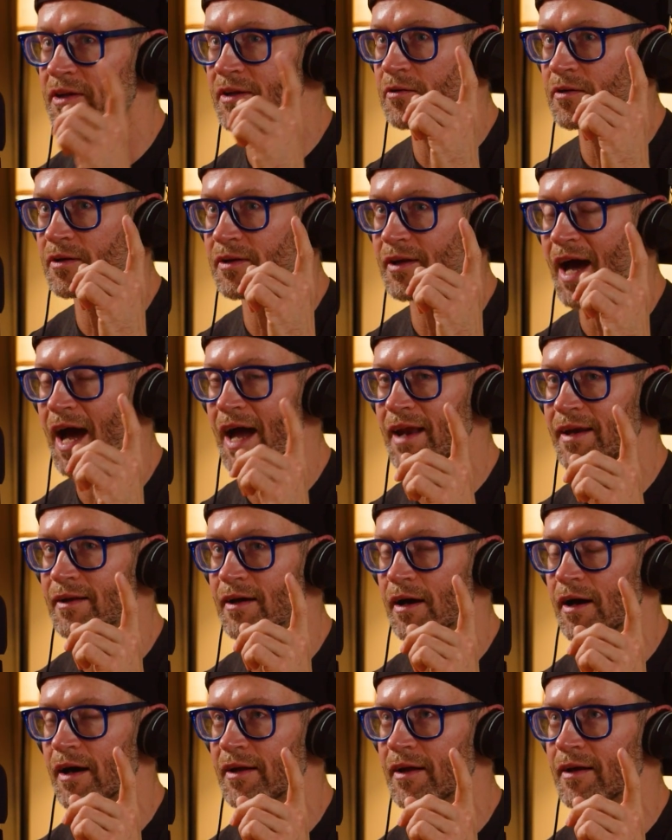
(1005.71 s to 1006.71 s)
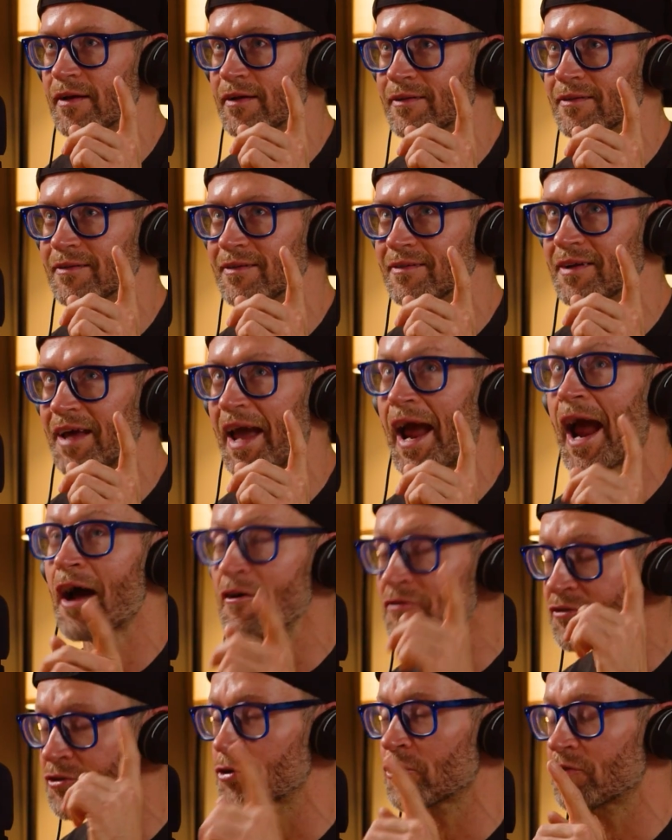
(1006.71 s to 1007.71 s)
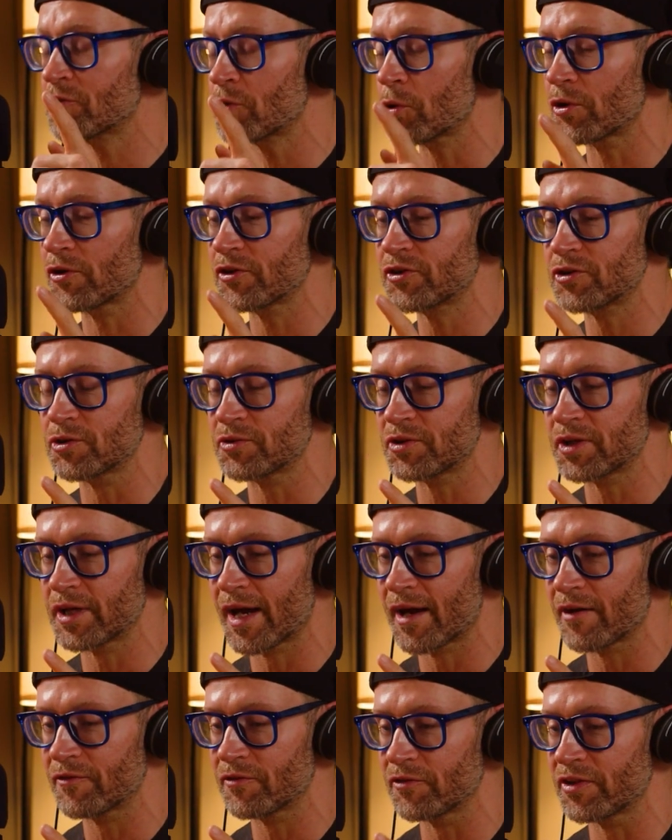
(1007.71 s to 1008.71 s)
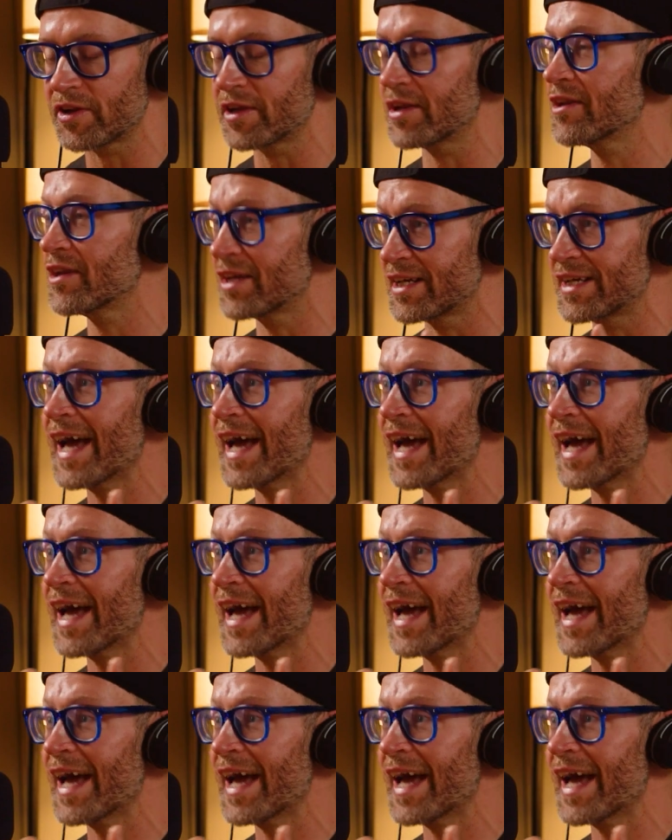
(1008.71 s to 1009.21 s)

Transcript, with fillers: yep. not. Uh, after, of course, you have uh, the, the